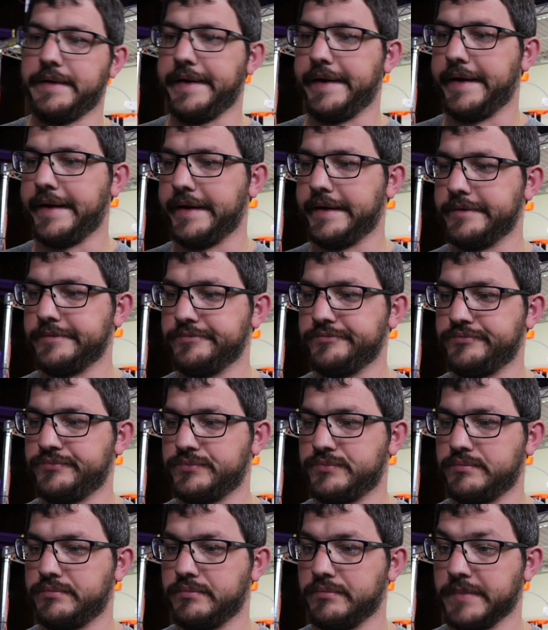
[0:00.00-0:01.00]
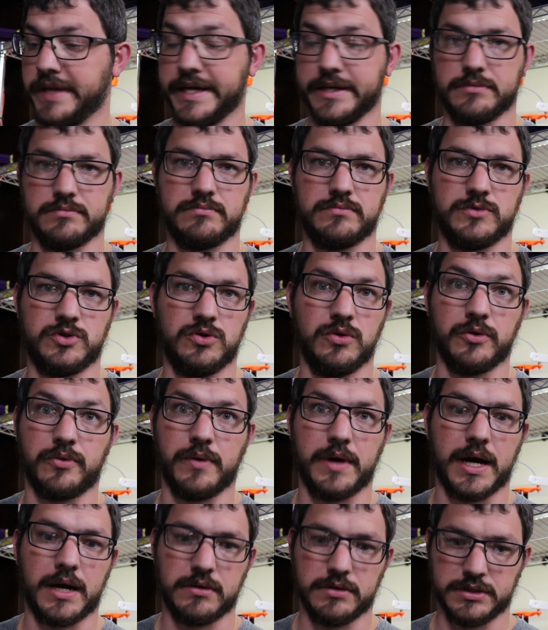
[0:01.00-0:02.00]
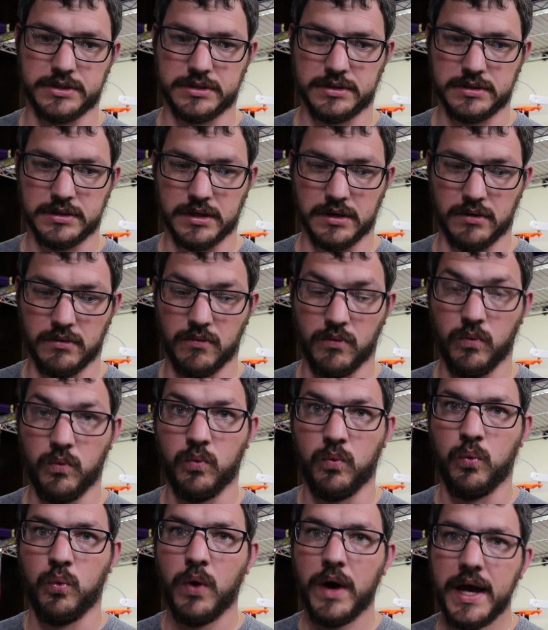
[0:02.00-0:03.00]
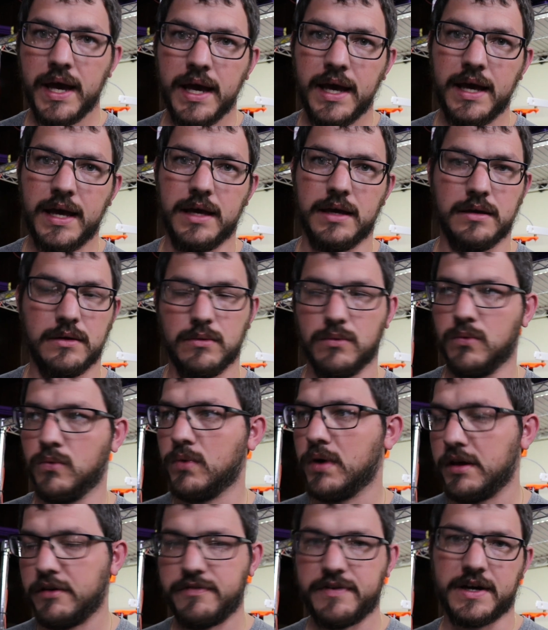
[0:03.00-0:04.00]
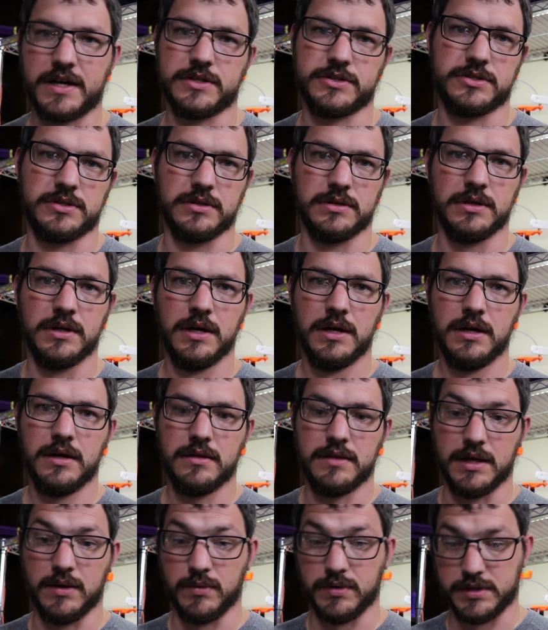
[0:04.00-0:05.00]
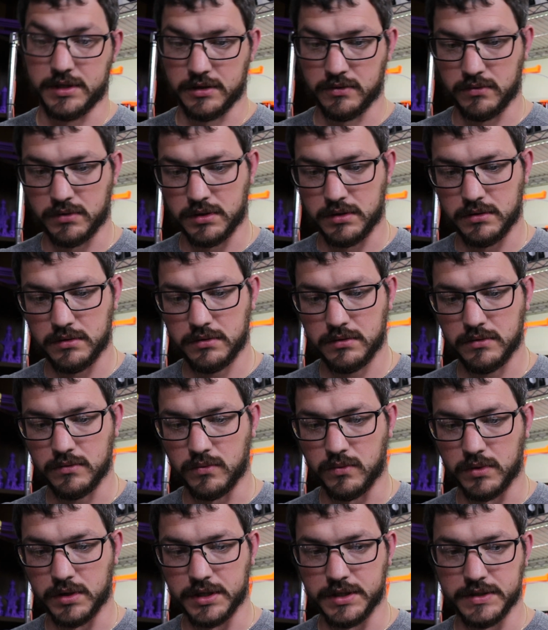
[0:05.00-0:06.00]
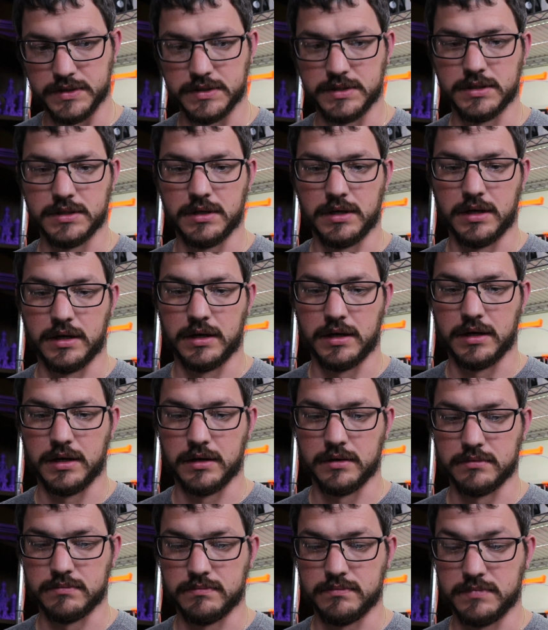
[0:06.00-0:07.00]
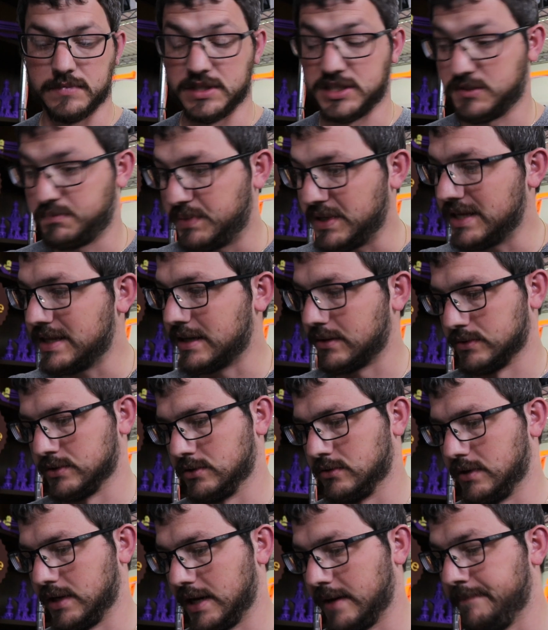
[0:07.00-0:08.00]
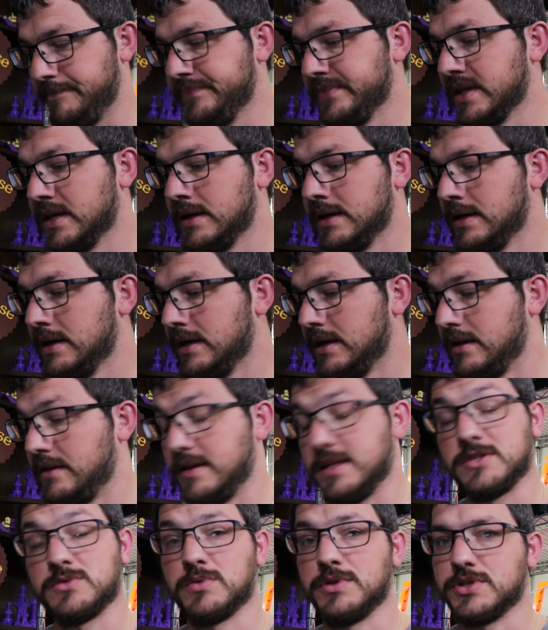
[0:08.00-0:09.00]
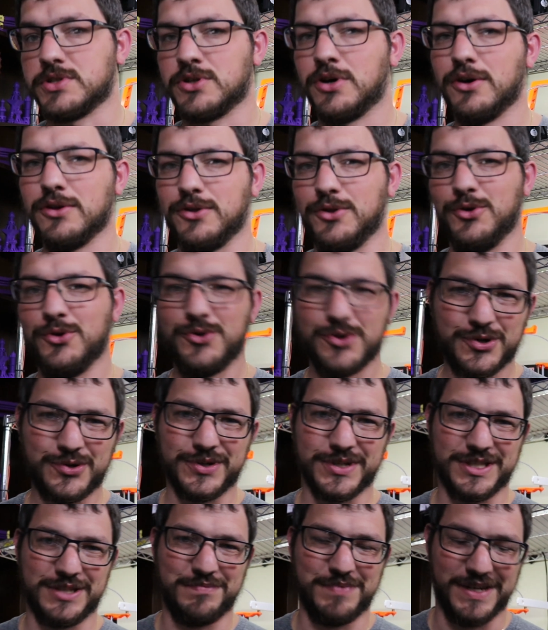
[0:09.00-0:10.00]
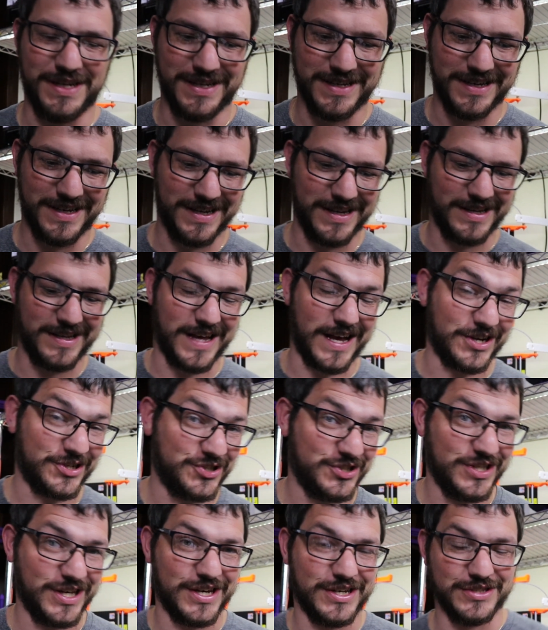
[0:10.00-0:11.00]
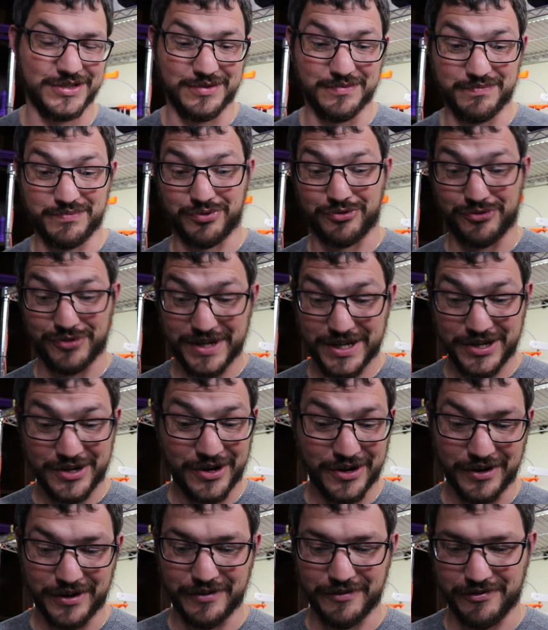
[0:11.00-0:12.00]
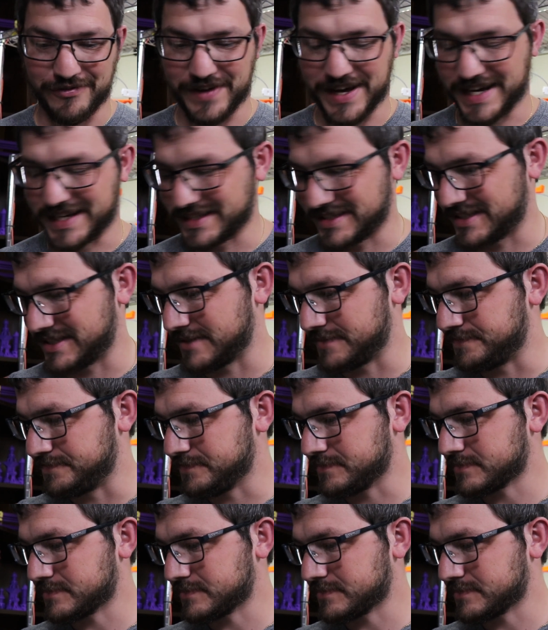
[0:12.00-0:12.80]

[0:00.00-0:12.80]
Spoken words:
in like 2 or 3 hours. Way, way faster than what the other one was, the speed that was going at. This one is called Ludicrous Speed, and it actually is pretty doggone fast.